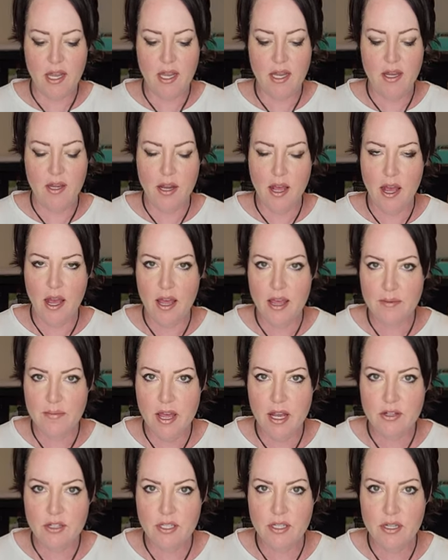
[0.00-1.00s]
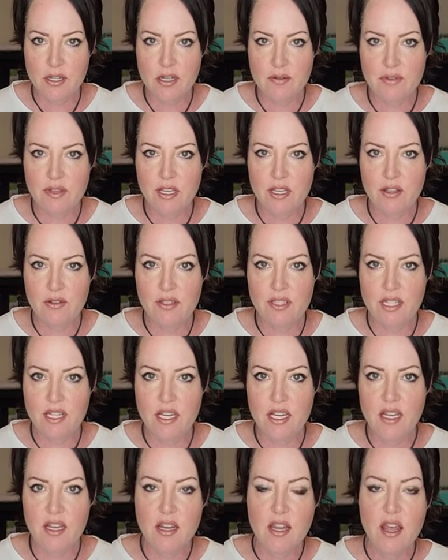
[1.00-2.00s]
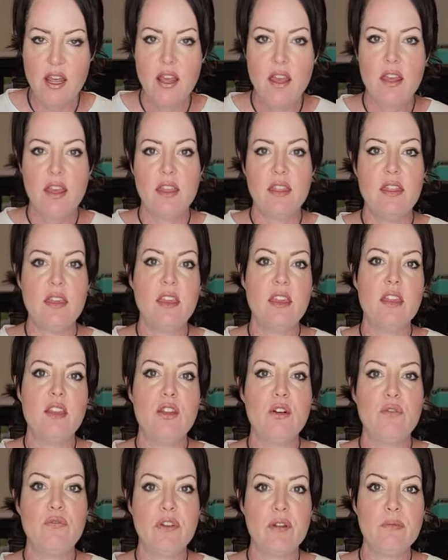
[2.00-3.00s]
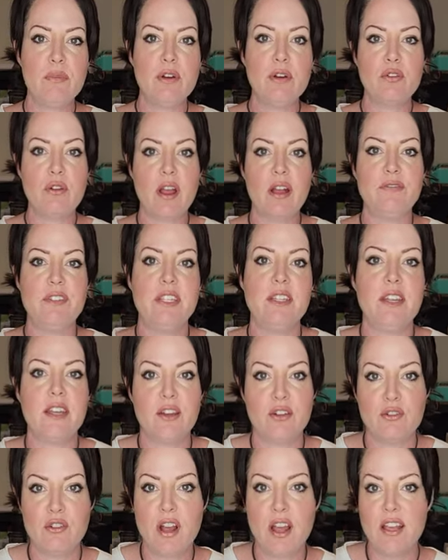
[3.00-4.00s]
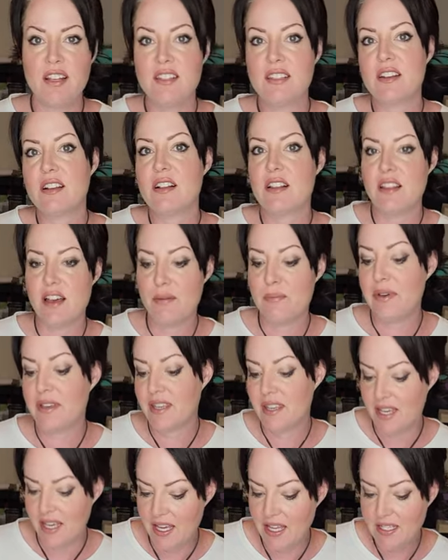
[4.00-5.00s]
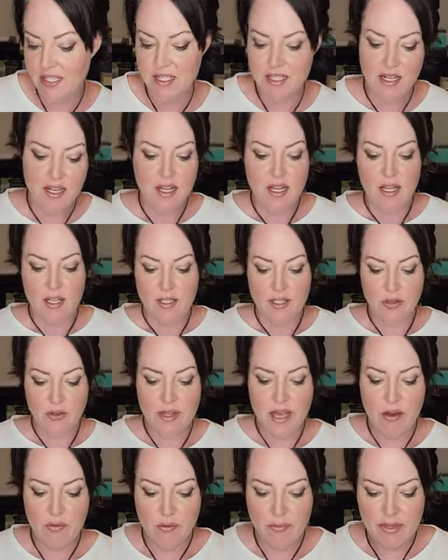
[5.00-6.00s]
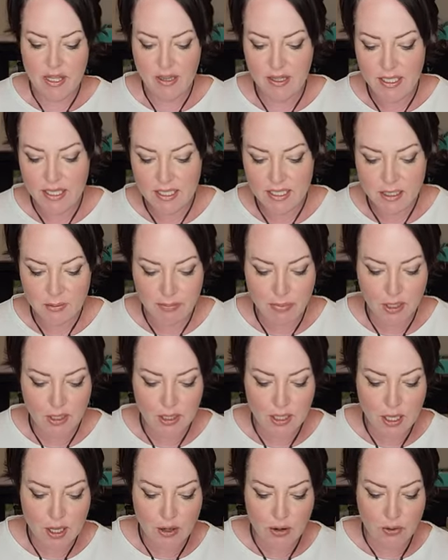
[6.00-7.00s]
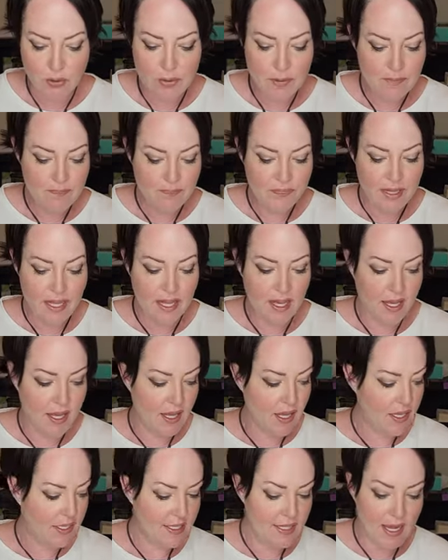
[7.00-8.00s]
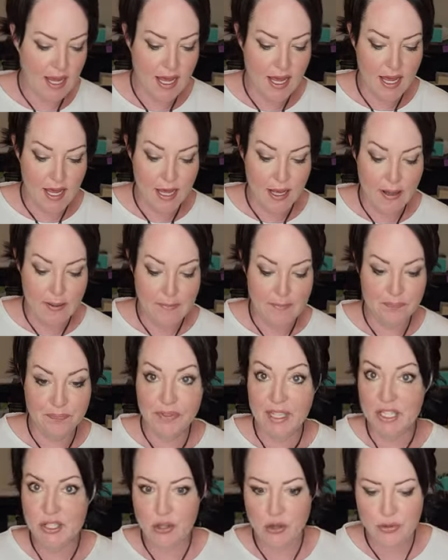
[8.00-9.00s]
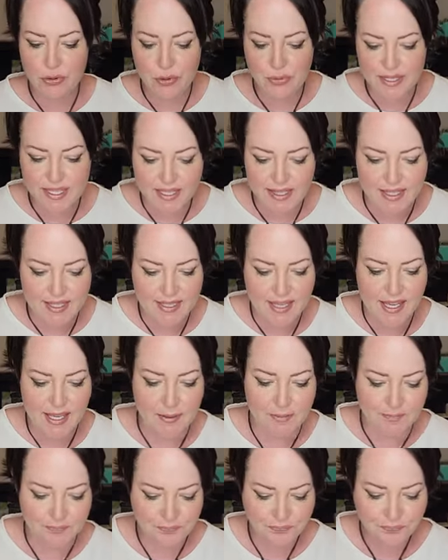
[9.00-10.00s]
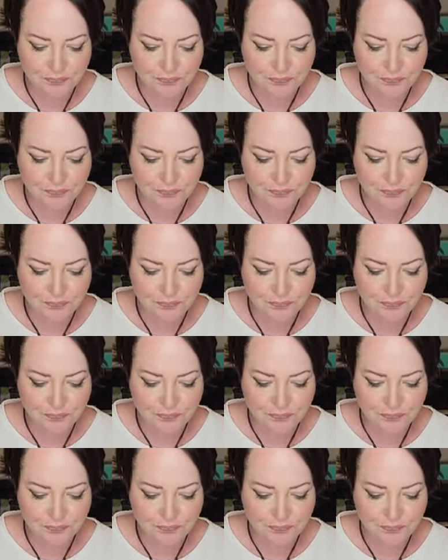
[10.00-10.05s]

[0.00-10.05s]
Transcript: and I'm actually going to be using the November Crafting and Christ Club kit. So that will be linked below and um, let's go through what's in this kit.